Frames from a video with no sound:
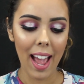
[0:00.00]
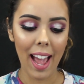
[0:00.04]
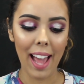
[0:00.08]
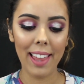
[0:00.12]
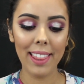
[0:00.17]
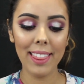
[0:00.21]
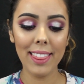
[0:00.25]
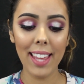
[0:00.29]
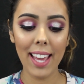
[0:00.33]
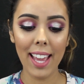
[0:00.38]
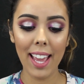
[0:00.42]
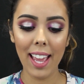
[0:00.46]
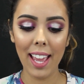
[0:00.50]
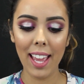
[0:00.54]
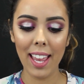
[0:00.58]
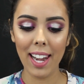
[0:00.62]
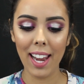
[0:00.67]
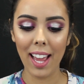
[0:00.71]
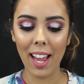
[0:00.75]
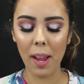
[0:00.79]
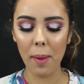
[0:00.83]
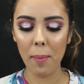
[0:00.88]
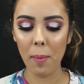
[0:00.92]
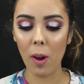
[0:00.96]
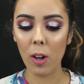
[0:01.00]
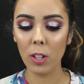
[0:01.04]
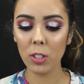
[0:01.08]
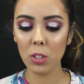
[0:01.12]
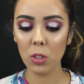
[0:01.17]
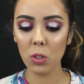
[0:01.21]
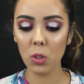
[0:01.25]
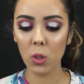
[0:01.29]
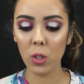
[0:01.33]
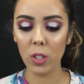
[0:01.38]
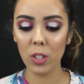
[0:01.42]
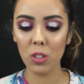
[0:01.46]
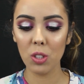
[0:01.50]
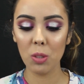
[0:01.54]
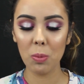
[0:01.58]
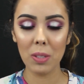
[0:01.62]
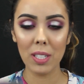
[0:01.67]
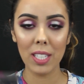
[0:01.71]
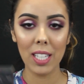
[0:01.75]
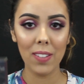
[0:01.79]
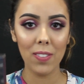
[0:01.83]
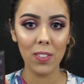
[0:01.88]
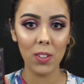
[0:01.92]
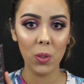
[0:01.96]
And then I'm also going to
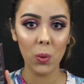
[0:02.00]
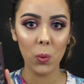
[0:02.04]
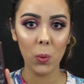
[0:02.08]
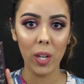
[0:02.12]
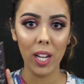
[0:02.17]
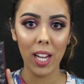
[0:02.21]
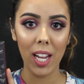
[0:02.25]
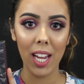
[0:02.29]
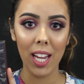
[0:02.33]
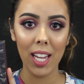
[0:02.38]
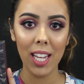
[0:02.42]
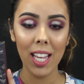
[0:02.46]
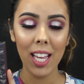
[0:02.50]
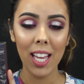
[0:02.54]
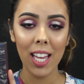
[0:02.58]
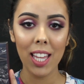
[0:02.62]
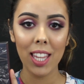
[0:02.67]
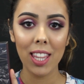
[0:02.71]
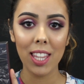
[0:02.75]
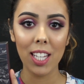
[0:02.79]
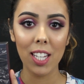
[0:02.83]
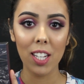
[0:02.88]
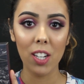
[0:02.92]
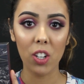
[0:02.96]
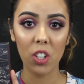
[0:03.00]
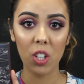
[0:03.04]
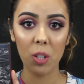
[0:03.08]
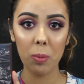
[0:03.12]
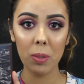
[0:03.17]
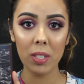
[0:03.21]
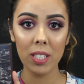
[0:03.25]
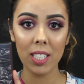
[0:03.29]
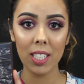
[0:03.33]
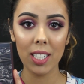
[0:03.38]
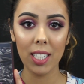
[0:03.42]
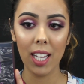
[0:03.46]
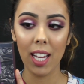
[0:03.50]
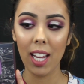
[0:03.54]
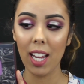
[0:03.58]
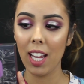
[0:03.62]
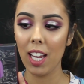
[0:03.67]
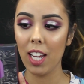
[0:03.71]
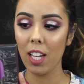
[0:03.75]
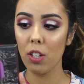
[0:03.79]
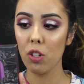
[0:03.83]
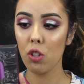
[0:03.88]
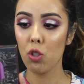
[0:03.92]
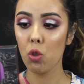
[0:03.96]
be giving away the Urban
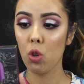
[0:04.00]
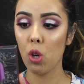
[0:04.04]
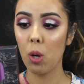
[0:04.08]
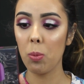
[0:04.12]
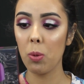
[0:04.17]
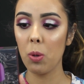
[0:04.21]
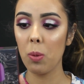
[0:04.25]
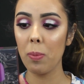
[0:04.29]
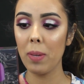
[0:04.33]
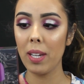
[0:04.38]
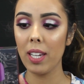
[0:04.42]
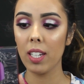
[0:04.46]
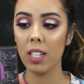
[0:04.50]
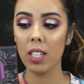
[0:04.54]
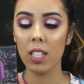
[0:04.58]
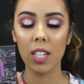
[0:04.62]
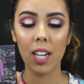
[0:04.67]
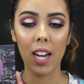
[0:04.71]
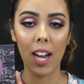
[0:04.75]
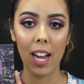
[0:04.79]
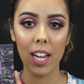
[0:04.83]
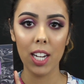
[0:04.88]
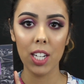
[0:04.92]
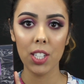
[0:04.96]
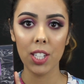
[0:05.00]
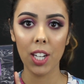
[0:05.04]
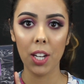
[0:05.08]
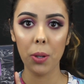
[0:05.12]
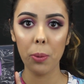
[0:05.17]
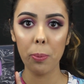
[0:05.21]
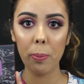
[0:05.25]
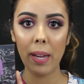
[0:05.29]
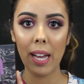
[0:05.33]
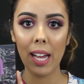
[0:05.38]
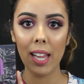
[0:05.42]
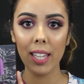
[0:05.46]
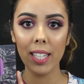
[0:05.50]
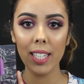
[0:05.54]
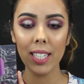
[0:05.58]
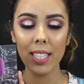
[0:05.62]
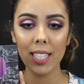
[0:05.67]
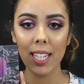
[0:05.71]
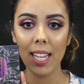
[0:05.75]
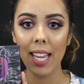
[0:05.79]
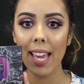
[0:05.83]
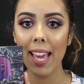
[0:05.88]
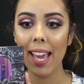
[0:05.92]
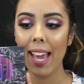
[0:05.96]
Decay Troublemaker eyeshadow
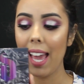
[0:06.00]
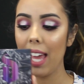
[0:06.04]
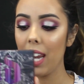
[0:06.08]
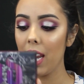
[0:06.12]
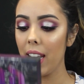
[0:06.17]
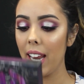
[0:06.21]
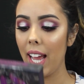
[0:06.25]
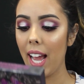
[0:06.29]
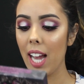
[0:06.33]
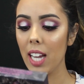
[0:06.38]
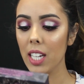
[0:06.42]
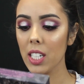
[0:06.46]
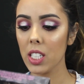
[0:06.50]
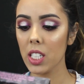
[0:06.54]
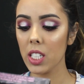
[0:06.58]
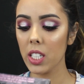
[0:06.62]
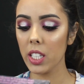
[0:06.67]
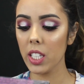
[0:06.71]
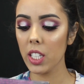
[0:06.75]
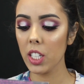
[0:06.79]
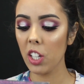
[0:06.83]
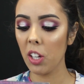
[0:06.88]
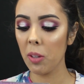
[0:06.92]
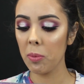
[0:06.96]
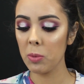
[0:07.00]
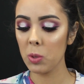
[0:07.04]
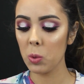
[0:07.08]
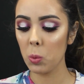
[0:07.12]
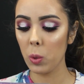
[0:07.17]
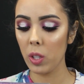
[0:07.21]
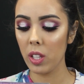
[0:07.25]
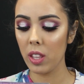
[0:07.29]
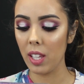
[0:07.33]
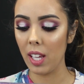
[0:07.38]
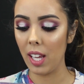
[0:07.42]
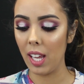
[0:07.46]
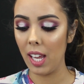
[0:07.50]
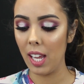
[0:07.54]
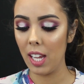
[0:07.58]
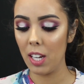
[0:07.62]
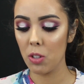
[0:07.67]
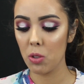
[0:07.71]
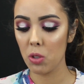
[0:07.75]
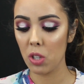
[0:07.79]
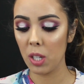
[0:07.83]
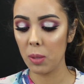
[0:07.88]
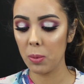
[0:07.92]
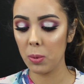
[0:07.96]
palette. And it actually comes with
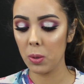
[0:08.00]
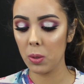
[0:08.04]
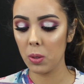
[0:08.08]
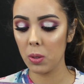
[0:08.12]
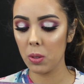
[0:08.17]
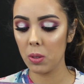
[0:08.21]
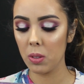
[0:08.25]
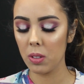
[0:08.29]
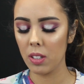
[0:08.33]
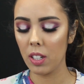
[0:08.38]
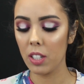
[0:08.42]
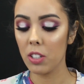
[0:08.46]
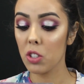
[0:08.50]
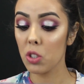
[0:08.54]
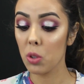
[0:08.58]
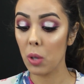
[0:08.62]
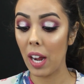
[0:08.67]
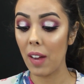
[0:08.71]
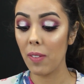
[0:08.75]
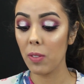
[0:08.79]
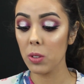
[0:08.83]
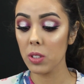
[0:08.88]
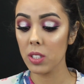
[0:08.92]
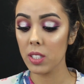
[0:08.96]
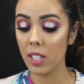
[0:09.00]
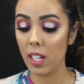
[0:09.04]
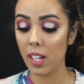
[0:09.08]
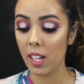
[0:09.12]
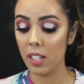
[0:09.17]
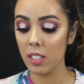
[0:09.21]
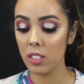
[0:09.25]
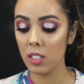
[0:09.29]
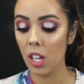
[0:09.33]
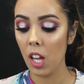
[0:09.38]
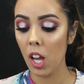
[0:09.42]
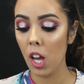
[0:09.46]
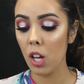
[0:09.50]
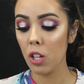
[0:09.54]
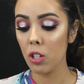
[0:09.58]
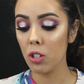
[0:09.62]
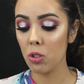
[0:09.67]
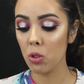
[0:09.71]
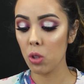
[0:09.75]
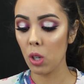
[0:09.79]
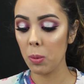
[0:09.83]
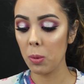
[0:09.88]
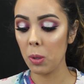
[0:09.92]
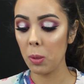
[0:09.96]
a travel size
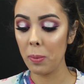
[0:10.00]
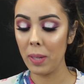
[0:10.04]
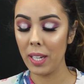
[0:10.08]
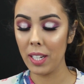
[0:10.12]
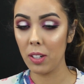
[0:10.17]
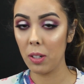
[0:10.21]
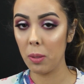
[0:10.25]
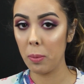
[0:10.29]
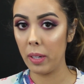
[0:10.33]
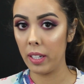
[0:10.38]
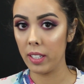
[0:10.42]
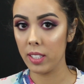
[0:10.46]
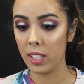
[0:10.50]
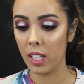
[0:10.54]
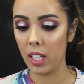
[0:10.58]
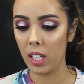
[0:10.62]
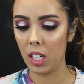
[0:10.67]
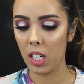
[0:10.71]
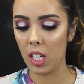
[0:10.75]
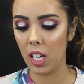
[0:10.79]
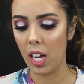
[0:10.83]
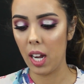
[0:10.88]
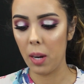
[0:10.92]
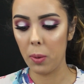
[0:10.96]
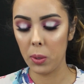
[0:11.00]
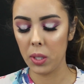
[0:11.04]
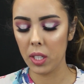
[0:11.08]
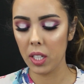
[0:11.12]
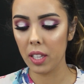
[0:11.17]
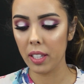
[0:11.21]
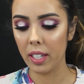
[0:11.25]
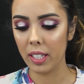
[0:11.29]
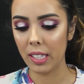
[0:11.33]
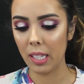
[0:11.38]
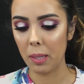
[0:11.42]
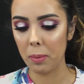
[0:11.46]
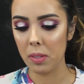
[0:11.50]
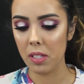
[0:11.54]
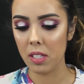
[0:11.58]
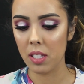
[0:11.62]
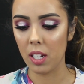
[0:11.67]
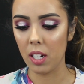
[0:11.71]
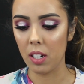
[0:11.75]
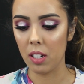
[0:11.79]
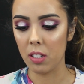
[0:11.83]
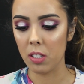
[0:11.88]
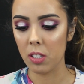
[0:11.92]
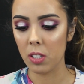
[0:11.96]
Troublemaker mascara. I really like that
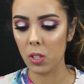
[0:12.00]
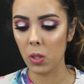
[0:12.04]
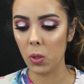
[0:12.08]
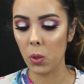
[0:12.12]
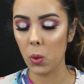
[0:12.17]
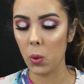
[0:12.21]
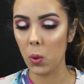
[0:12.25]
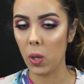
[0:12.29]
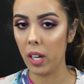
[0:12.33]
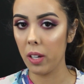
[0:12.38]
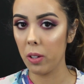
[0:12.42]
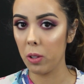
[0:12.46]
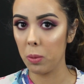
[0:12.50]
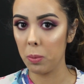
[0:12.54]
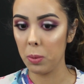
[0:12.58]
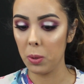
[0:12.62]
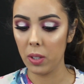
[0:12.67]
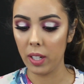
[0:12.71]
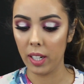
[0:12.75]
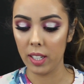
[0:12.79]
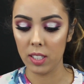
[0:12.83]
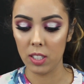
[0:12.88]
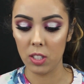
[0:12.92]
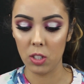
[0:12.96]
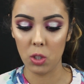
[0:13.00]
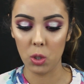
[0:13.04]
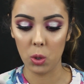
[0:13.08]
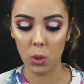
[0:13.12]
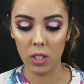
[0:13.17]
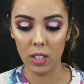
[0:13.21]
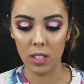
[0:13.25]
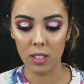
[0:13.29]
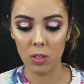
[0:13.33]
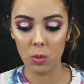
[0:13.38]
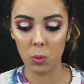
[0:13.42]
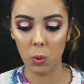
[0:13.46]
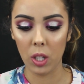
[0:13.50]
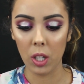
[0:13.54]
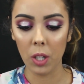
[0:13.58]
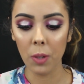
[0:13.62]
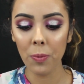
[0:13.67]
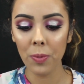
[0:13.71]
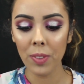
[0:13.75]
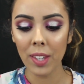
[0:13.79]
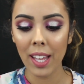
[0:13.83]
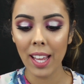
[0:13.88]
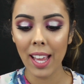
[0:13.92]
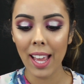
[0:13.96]
mascara, so I hope you guys enjoy it as
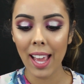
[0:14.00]
well.